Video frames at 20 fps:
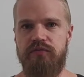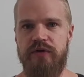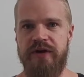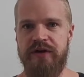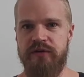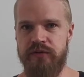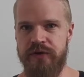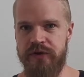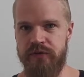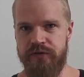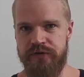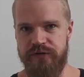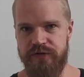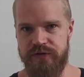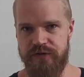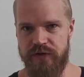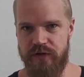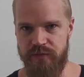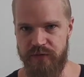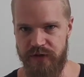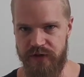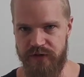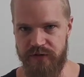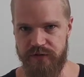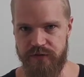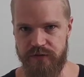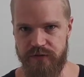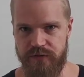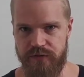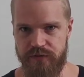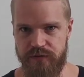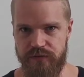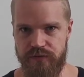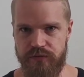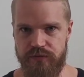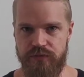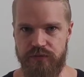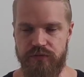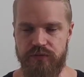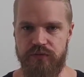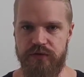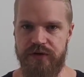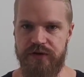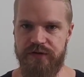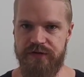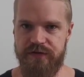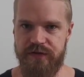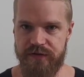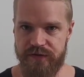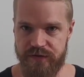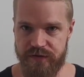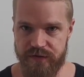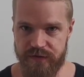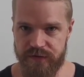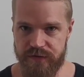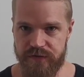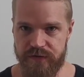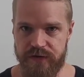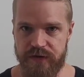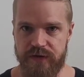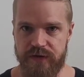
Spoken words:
railway was just coming into existence,